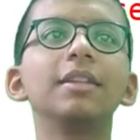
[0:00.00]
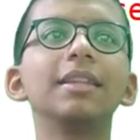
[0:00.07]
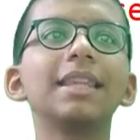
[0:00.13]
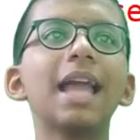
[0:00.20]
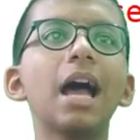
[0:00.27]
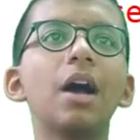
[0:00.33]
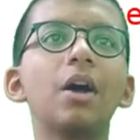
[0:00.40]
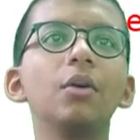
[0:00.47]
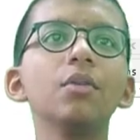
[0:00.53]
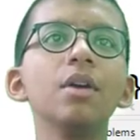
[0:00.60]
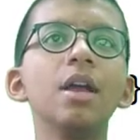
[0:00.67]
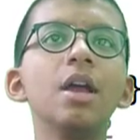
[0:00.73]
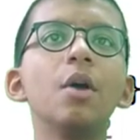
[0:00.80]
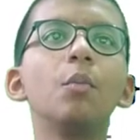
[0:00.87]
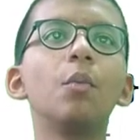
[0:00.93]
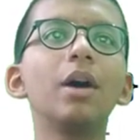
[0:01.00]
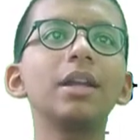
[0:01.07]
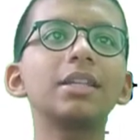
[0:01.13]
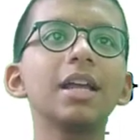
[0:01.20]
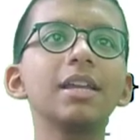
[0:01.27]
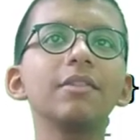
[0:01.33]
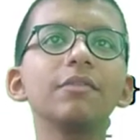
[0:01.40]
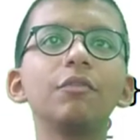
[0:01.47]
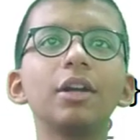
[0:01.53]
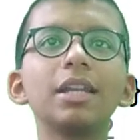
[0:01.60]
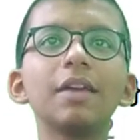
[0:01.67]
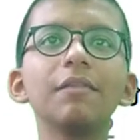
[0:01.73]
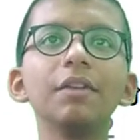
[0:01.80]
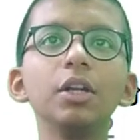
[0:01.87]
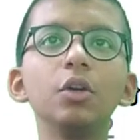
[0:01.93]
now what
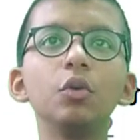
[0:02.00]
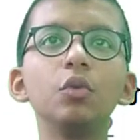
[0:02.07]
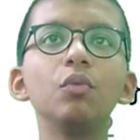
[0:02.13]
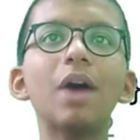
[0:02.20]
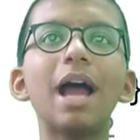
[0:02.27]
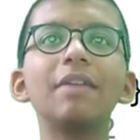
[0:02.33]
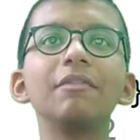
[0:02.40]
I will do, I